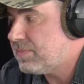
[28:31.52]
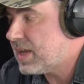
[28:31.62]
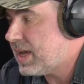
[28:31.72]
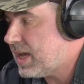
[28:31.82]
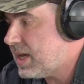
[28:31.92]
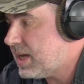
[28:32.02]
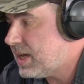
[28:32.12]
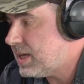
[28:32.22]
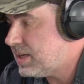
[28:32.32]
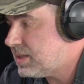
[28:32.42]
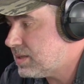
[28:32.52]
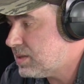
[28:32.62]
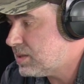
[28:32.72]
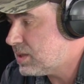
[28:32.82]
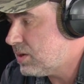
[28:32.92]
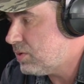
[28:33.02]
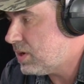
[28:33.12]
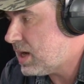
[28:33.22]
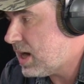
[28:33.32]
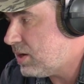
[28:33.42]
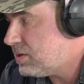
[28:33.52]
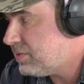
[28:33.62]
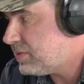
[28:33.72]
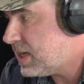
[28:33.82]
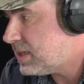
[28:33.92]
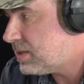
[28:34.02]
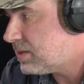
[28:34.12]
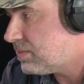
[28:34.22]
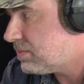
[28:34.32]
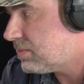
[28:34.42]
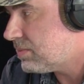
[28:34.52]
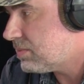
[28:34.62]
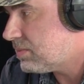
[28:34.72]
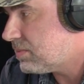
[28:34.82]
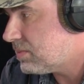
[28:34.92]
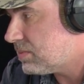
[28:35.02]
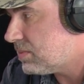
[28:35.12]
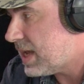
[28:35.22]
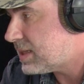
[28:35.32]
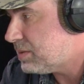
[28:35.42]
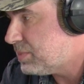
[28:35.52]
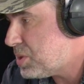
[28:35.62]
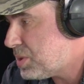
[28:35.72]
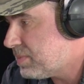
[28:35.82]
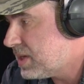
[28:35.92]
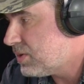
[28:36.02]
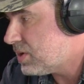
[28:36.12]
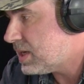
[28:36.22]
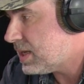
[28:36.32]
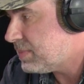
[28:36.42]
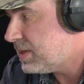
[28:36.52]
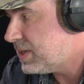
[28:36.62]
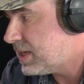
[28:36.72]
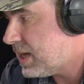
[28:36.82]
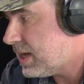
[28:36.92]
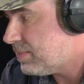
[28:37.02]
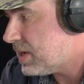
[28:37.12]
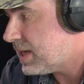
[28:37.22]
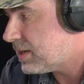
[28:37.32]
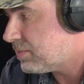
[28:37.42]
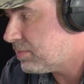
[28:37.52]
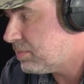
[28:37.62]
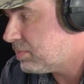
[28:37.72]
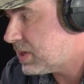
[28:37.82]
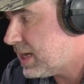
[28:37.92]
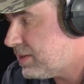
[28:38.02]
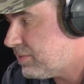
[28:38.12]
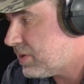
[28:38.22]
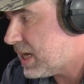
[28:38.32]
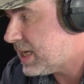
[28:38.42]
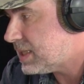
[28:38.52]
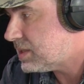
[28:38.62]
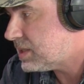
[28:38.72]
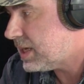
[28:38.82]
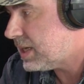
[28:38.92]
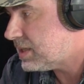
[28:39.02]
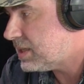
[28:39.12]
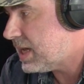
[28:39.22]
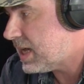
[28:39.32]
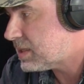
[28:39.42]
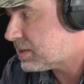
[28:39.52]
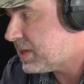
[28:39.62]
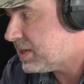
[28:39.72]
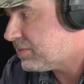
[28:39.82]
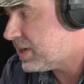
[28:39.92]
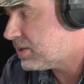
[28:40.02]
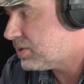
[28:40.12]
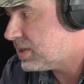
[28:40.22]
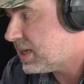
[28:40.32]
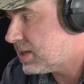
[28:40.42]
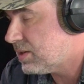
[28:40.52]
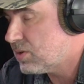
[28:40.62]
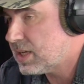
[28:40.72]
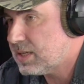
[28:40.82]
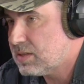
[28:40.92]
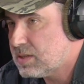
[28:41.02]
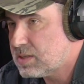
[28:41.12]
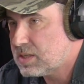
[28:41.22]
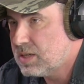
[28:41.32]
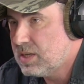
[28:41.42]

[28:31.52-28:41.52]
And so out of that exhibition, Miron and me became like kind of friends, and he asked me if I could take a look at his